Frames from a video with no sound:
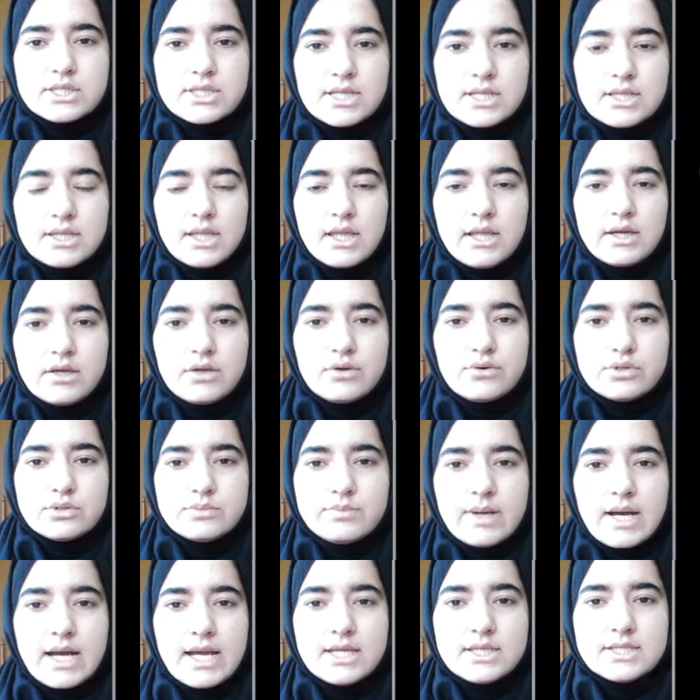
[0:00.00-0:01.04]
Till then,
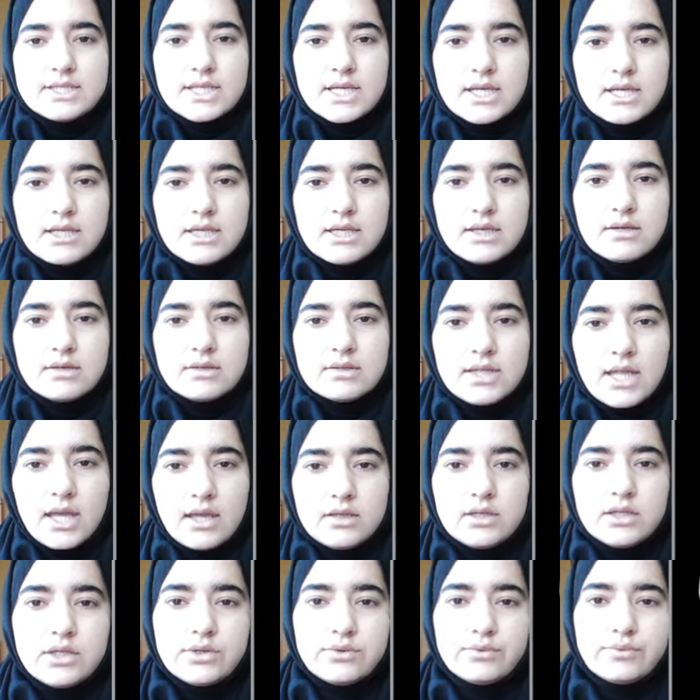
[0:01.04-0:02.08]
goodbye, take care,
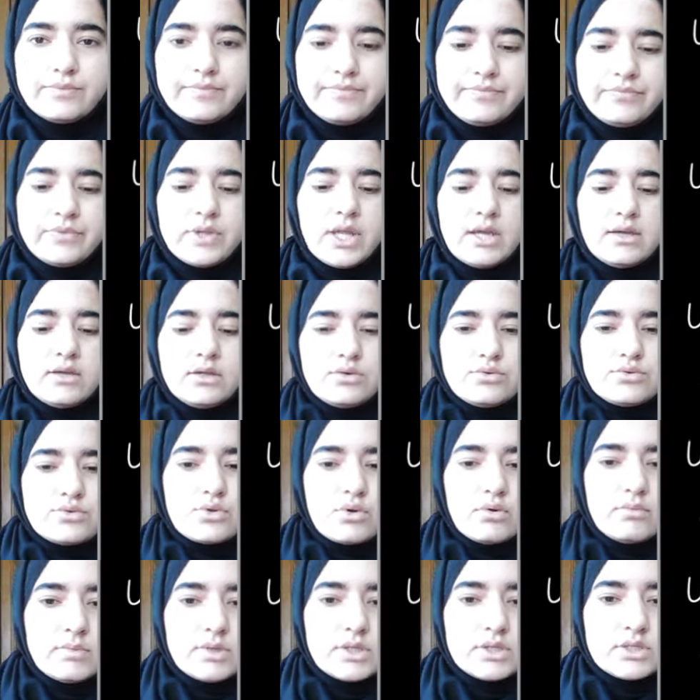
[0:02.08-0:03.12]
thank you so much.